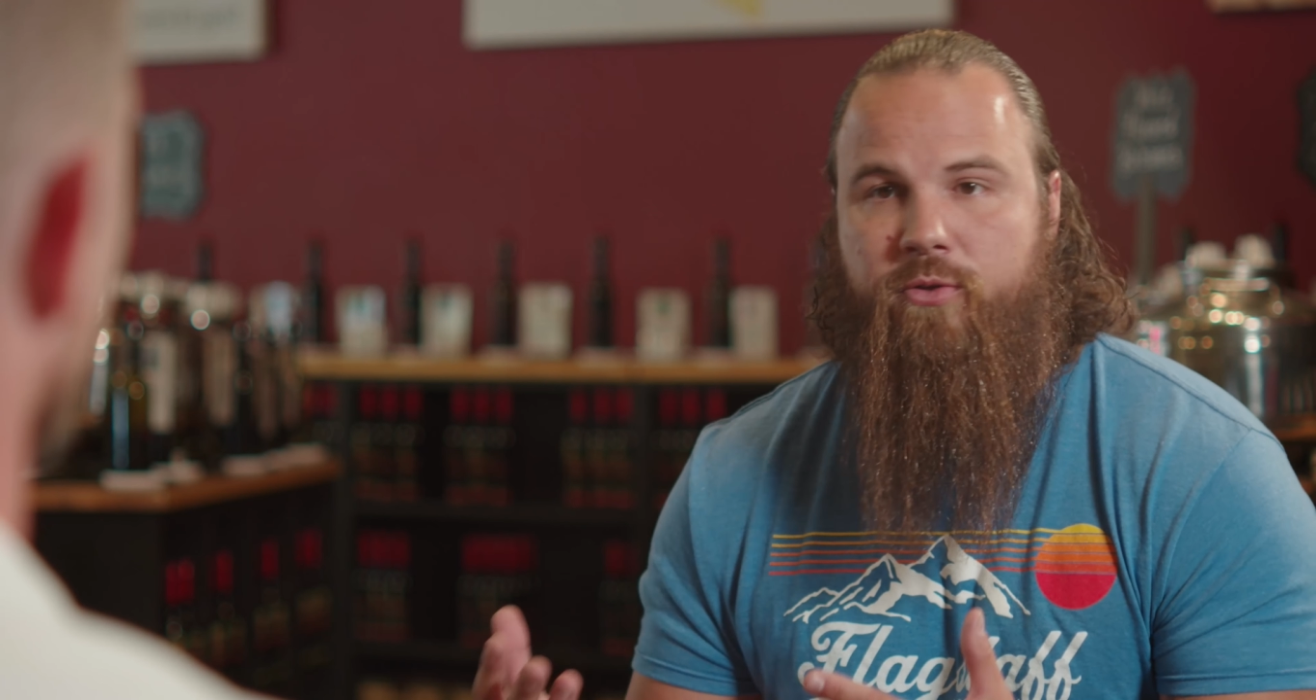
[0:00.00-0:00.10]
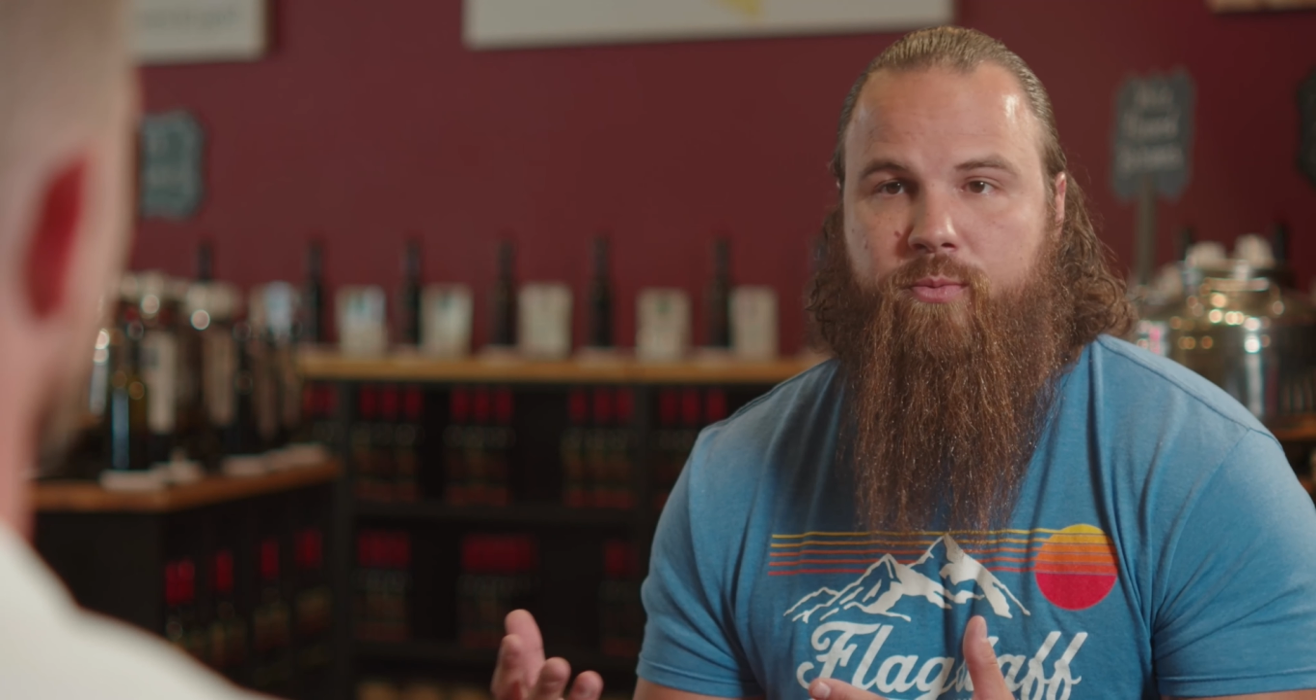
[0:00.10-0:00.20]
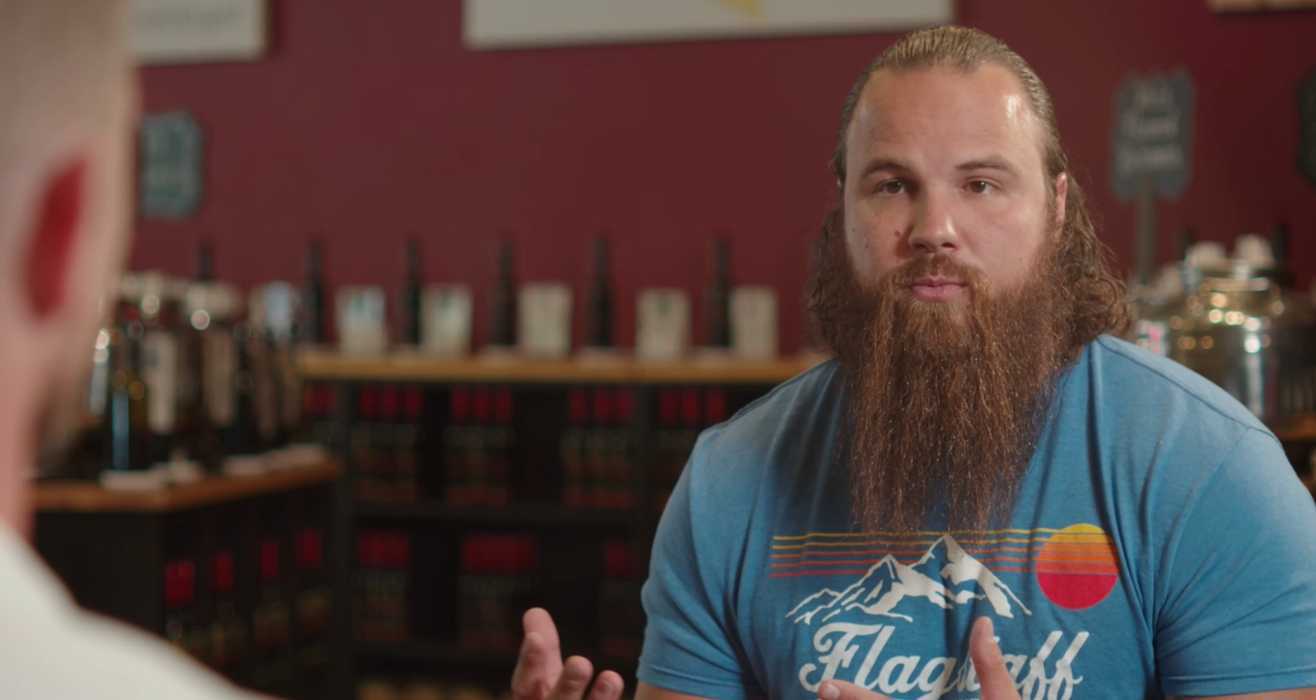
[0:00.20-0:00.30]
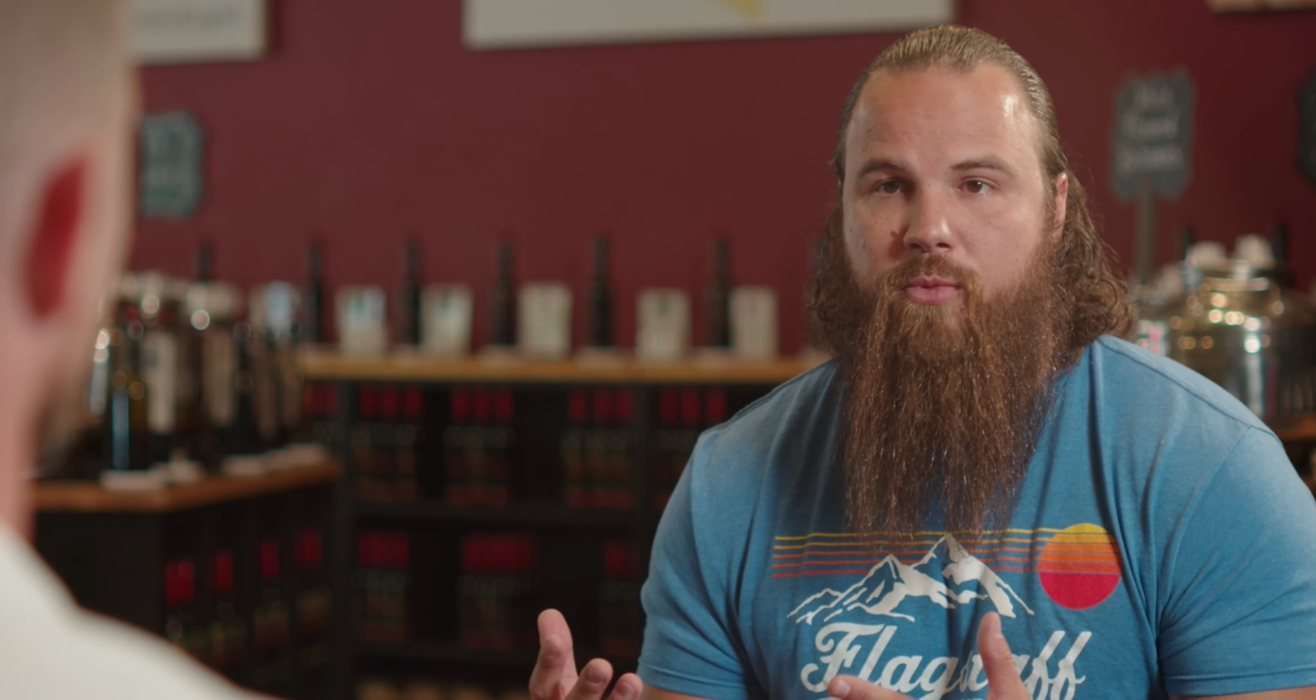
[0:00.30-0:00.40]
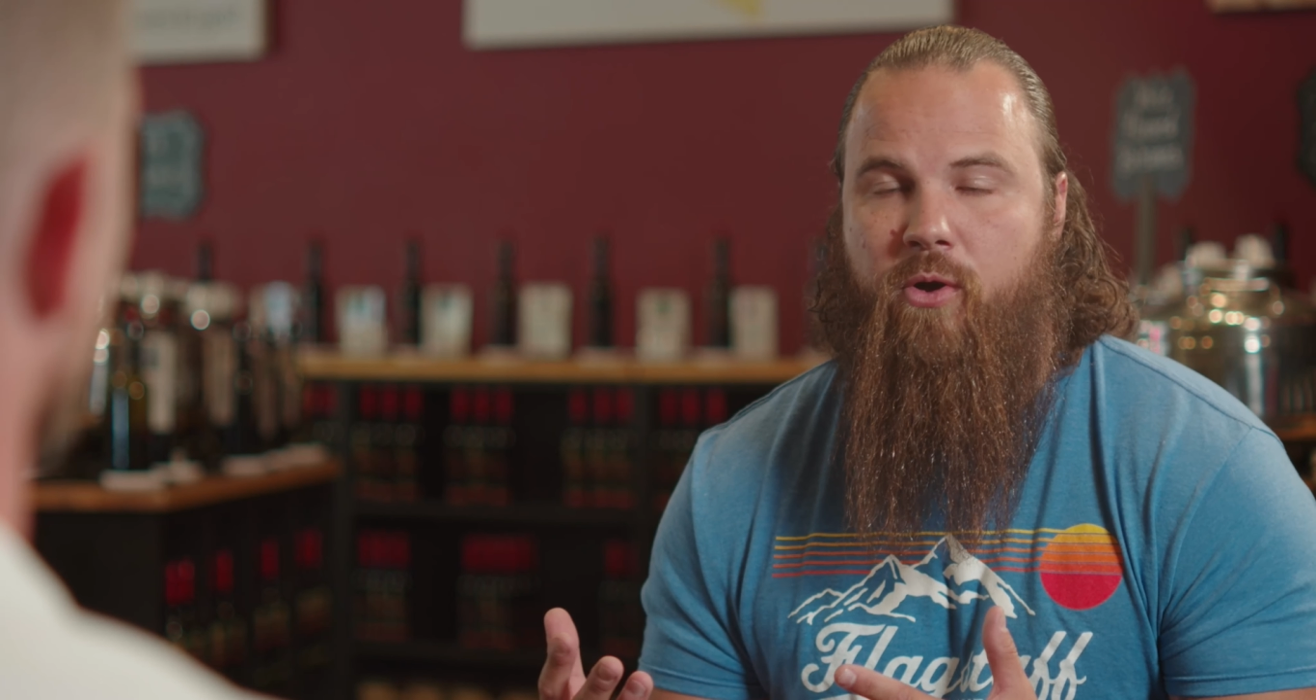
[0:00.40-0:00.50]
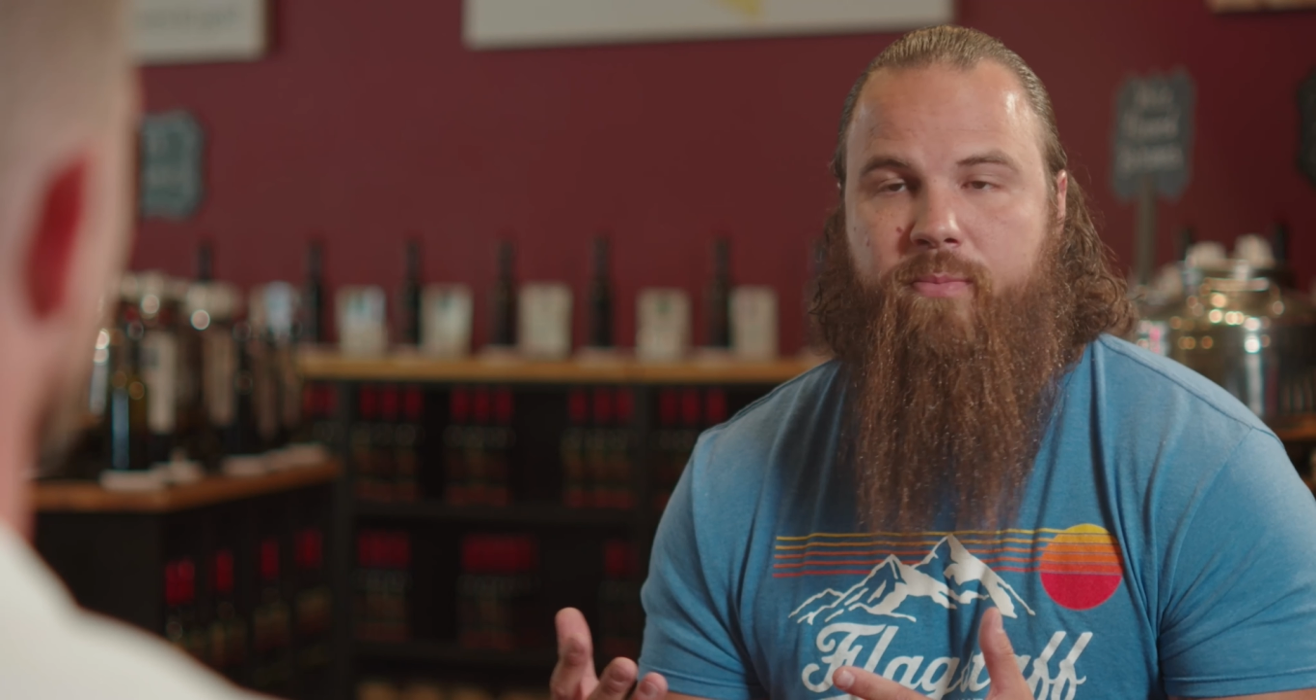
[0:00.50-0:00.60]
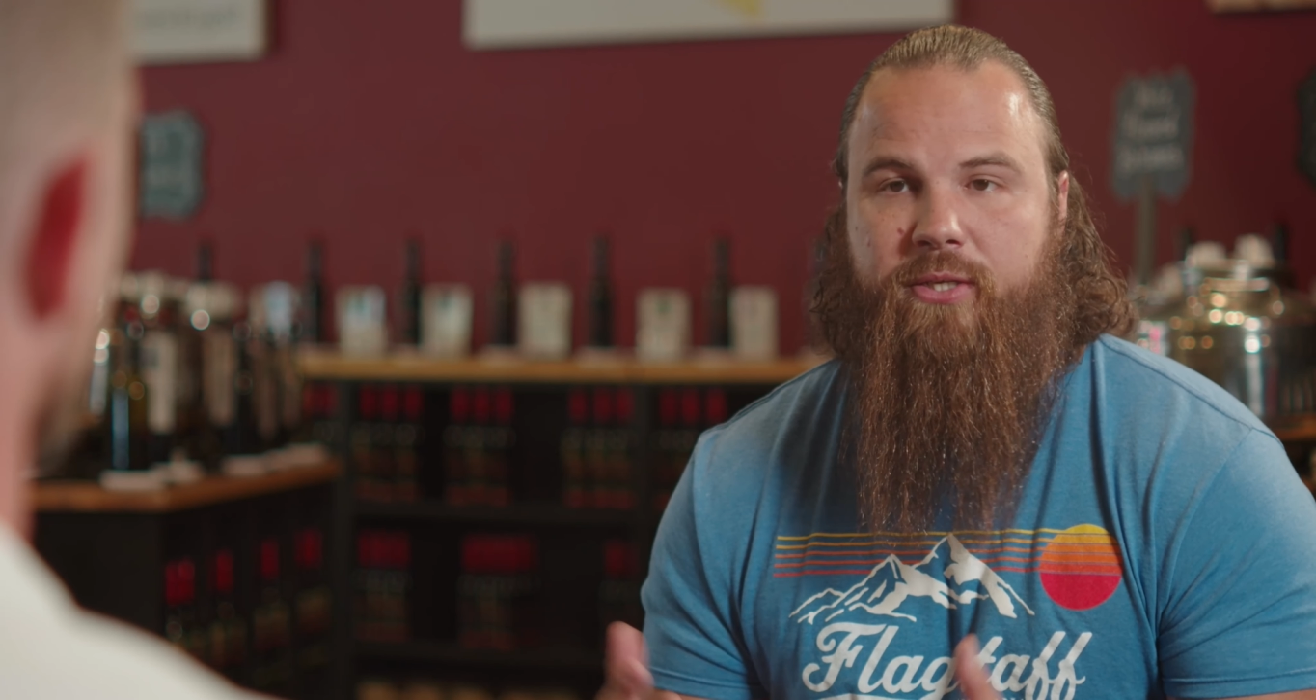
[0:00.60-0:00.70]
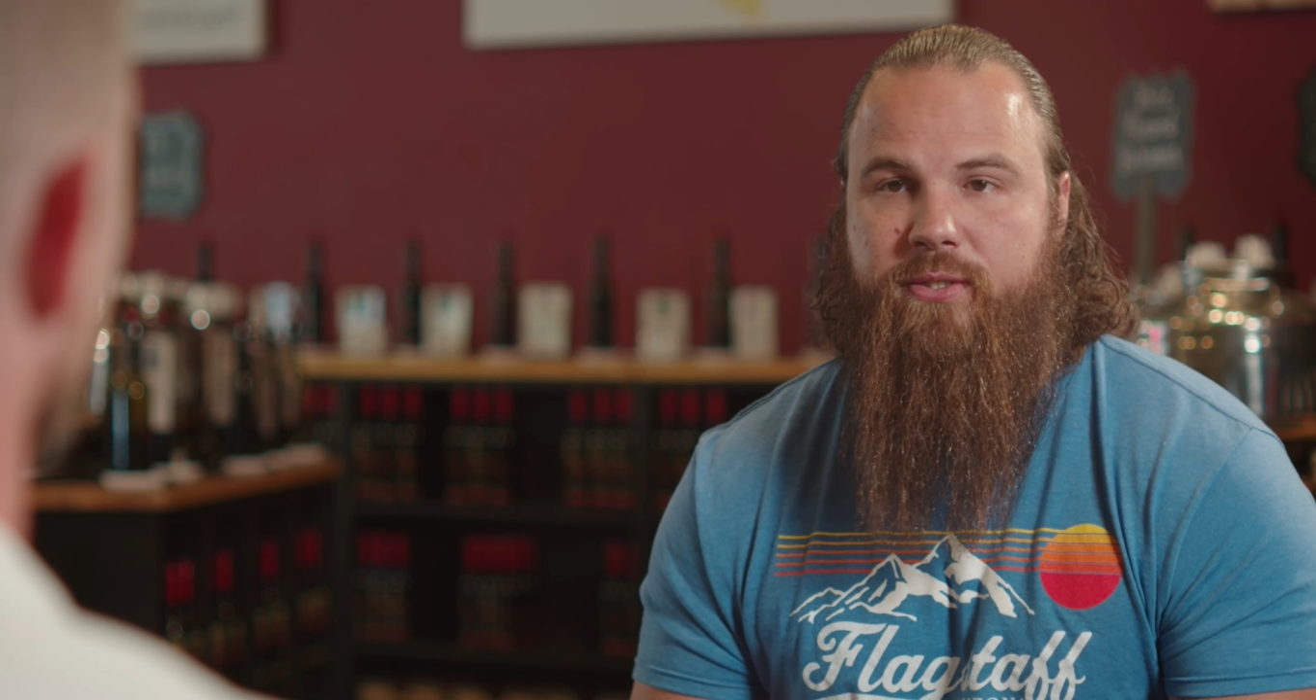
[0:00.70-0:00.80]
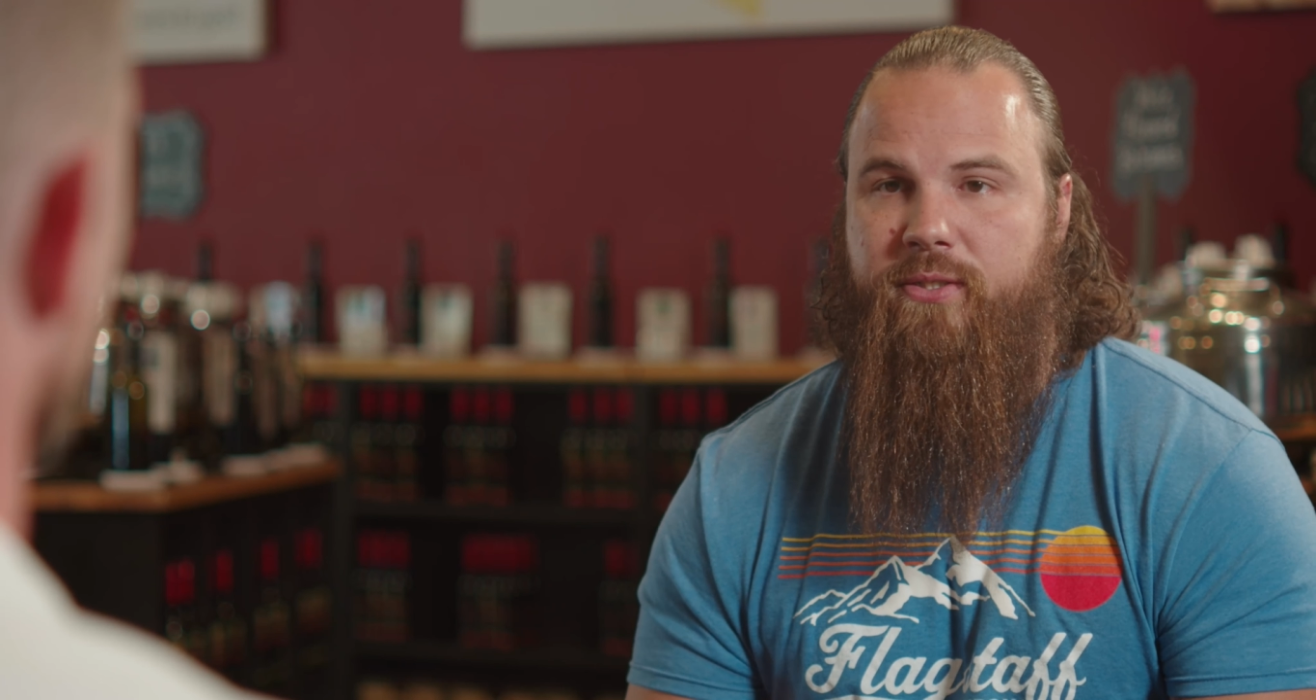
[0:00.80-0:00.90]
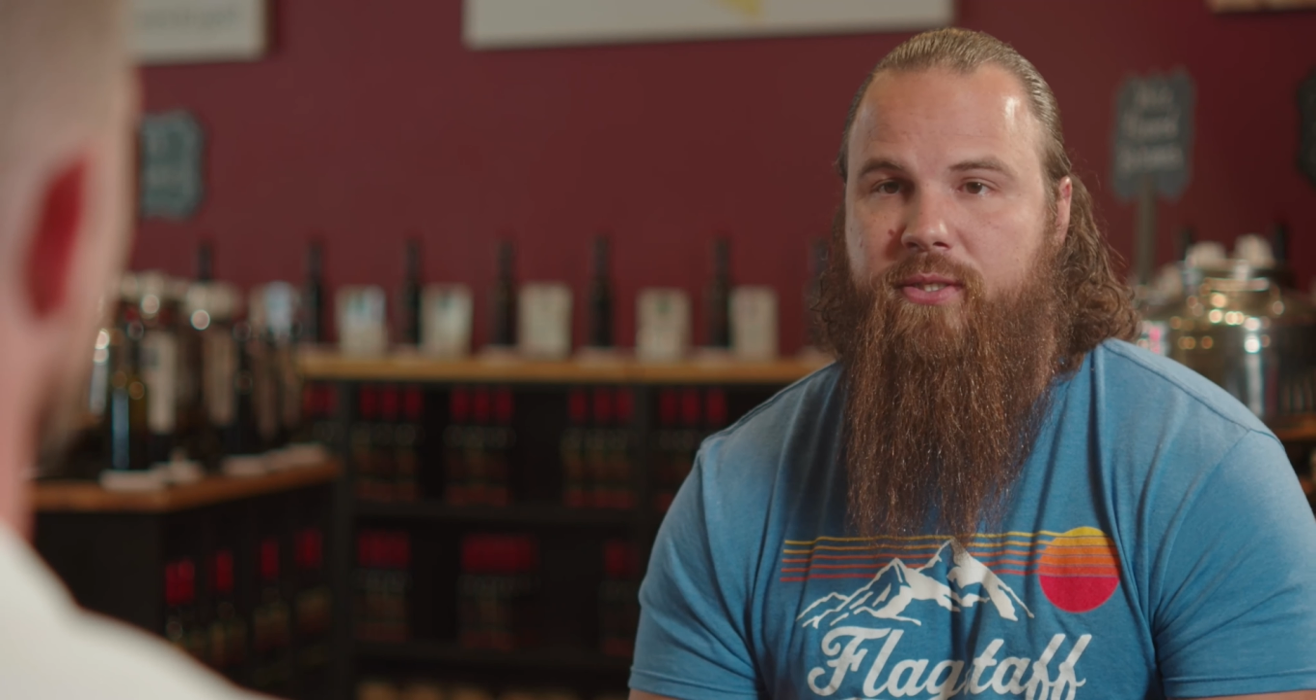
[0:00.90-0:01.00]
small
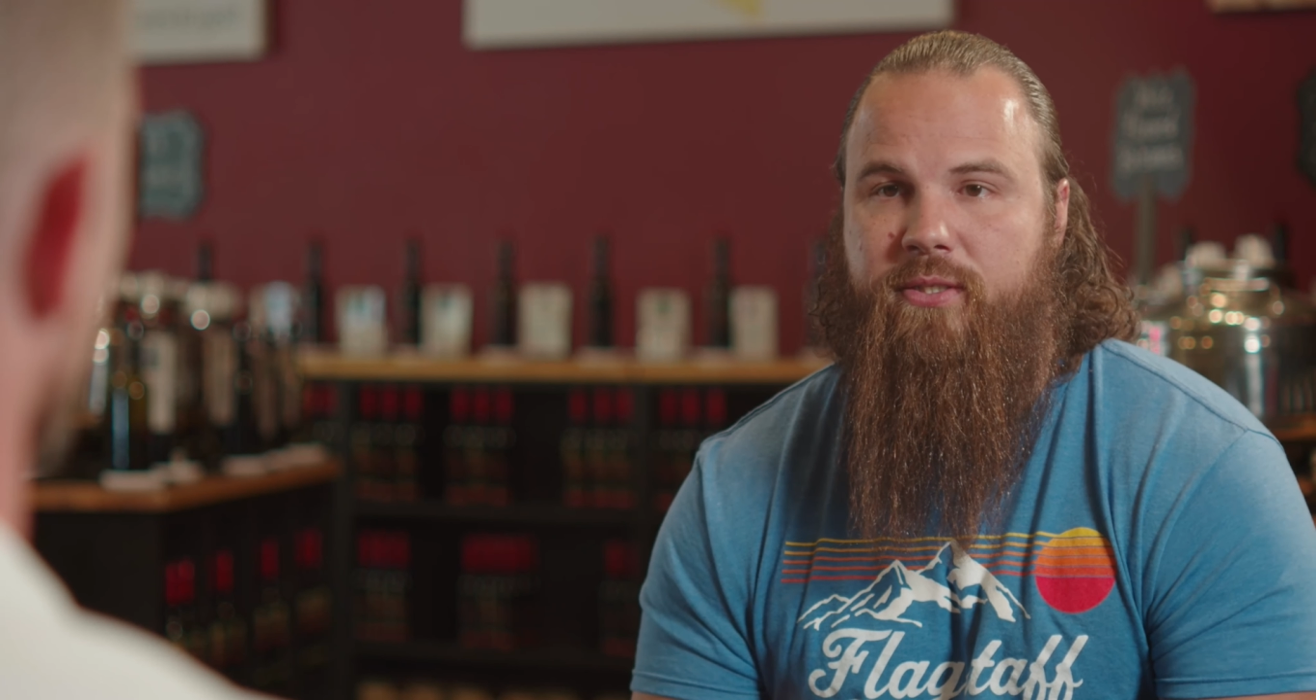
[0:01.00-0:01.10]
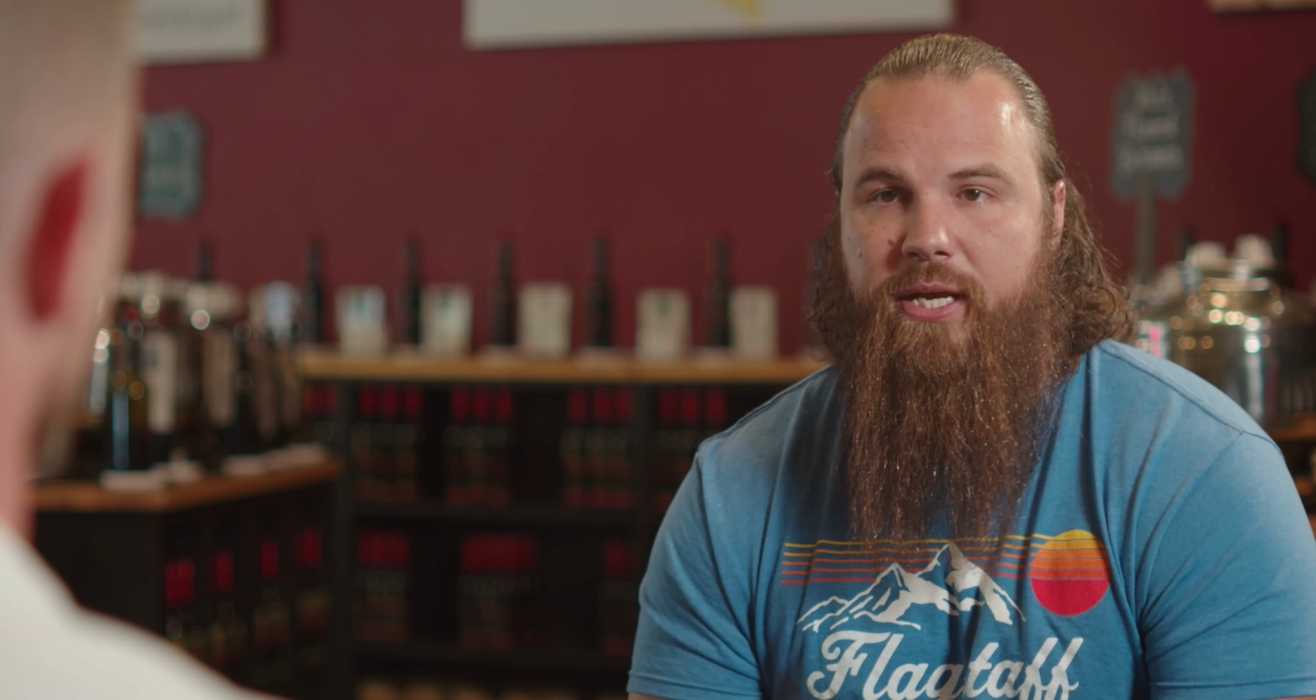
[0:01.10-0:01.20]
businesses